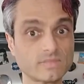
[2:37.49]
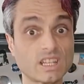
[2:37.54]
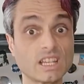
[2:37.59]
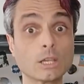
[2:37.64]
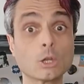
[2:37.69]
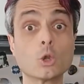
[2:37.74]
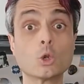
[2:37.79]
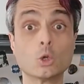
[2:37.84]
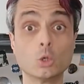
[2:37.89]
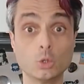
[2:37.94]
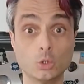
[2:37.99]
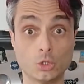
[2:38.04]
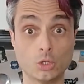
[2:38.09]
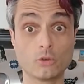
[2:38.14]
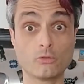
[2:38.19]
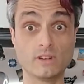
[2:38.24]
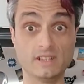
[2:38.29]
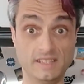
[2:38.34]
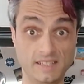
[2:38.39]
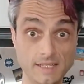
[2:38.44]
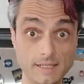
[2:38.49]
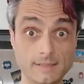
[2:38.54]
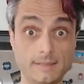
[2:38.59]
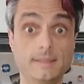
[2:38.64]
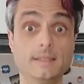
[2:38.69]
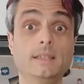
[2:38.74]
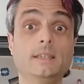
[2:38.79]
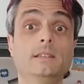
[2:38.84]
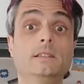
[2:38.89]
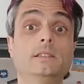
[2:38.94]
In conclusion,
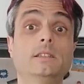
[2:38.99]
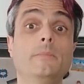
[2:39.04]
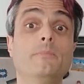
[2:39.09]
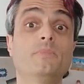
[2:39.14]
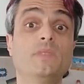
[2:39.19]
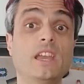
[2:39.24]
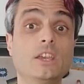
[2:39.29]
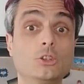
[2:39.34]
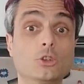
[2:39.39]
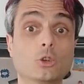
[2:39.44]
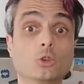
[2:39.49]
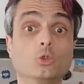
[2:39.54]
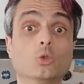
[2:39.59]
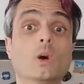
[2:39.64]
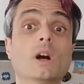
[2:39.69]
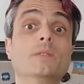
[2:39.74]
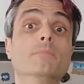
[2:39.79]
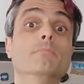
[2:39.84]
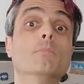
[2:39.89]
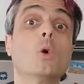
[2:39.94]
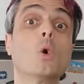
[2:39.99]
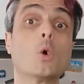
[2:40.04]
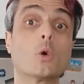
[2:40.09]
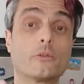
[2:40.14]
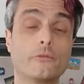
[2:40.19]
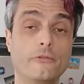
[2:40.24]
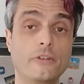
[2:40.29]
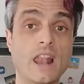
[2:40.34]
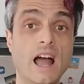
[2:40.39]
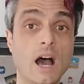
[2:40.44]
resist the temptation to add more
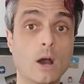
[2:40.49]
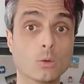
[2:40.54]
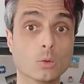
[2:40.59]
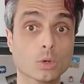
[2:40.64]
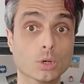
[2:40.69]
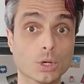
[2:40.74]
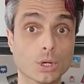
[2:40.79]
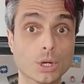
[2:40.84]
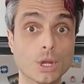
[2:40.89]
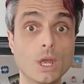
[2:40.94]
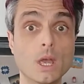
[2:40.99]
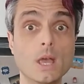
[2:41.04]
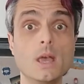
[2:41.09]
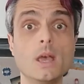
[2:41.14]
flour.